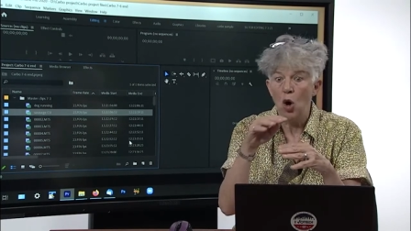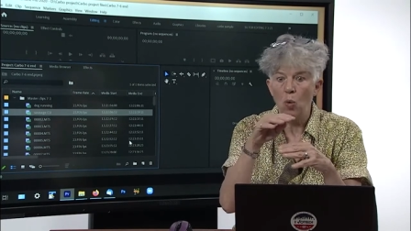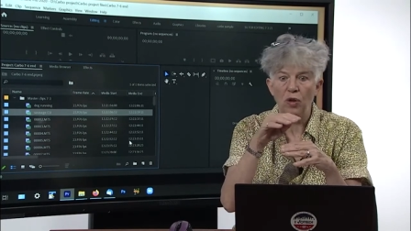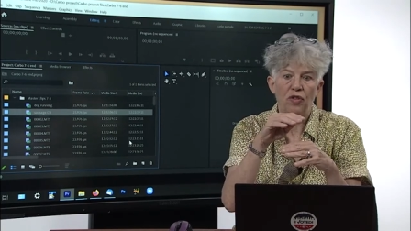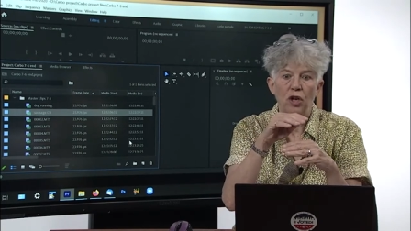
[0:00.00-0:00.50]

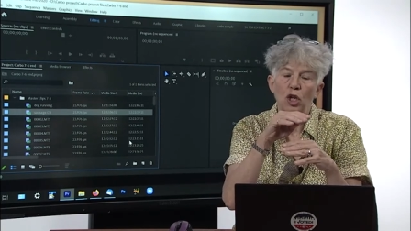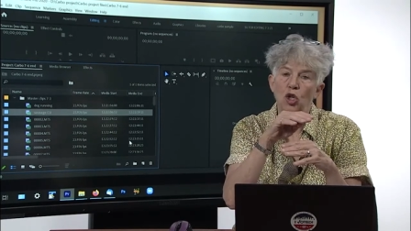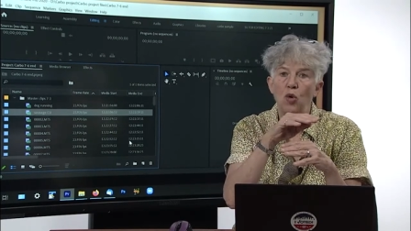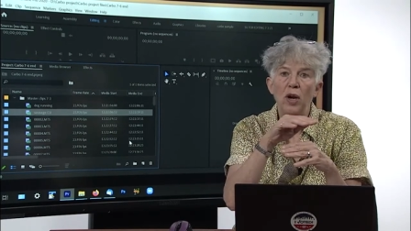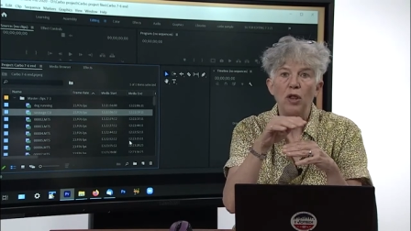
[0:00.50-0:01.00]
was
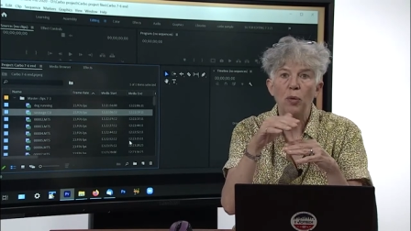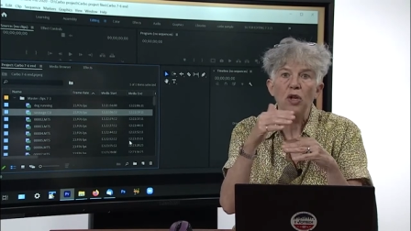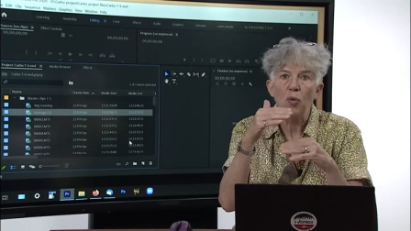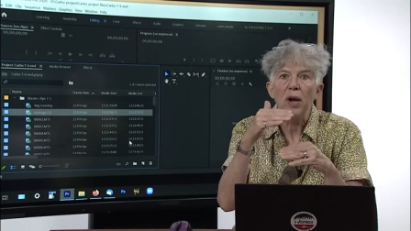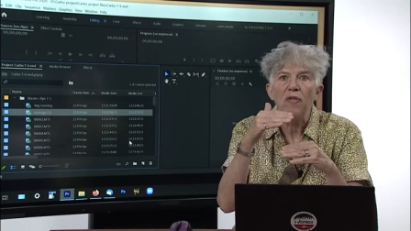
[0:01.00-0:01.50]
23,
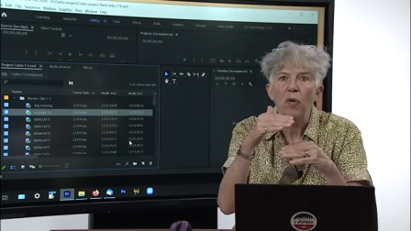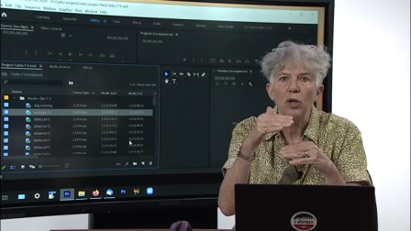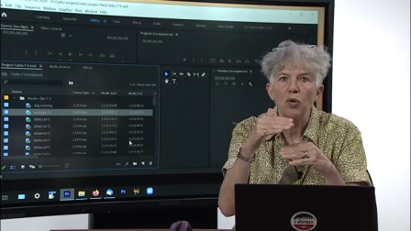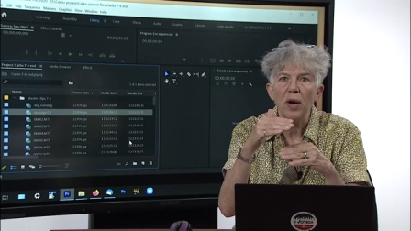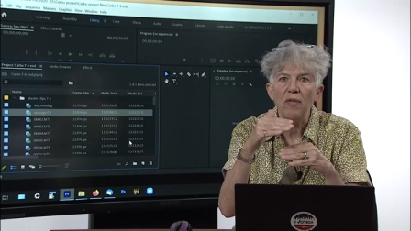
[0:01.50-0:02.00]
24,
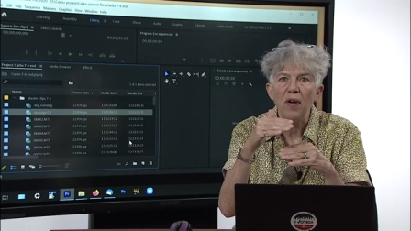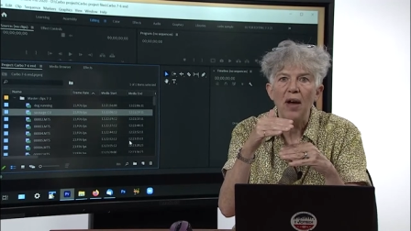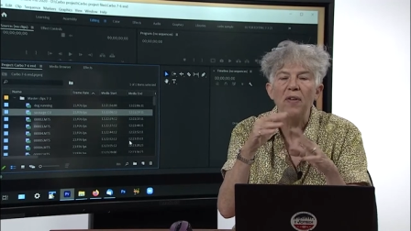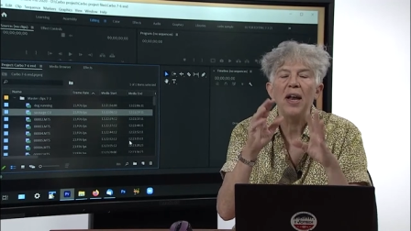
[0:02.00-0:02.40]
and 25.